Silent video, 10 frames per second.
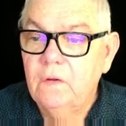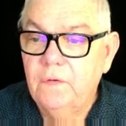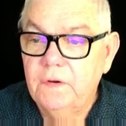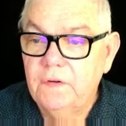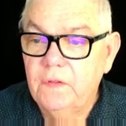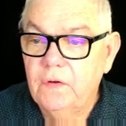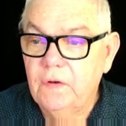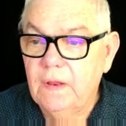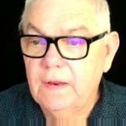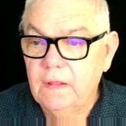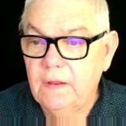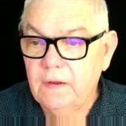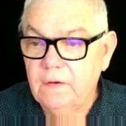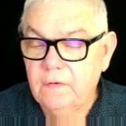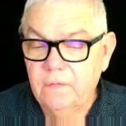It's fetching the Google
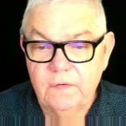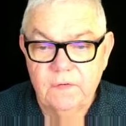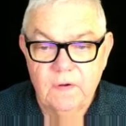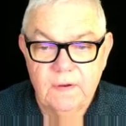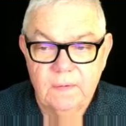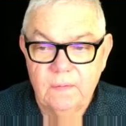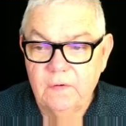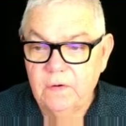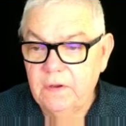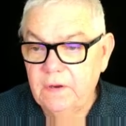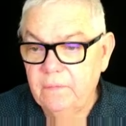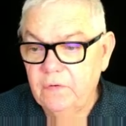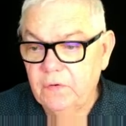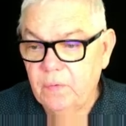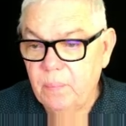Analytics of the site so it can
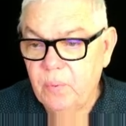give us a